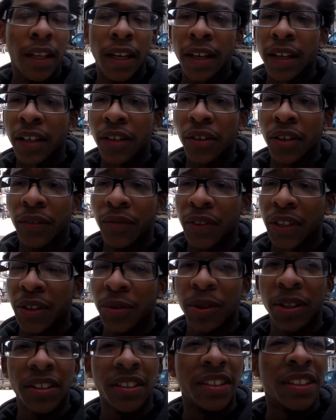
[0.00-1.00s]
now I don't have
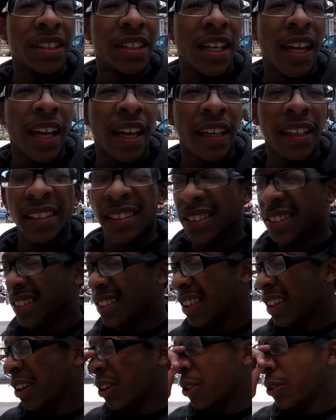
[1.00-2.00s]
anywhere to skate,
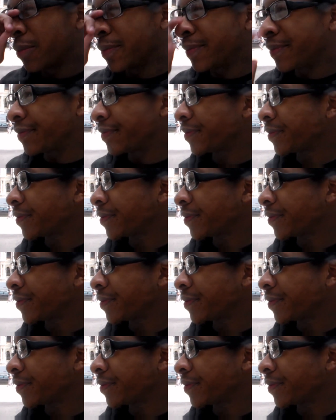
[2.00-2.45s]
so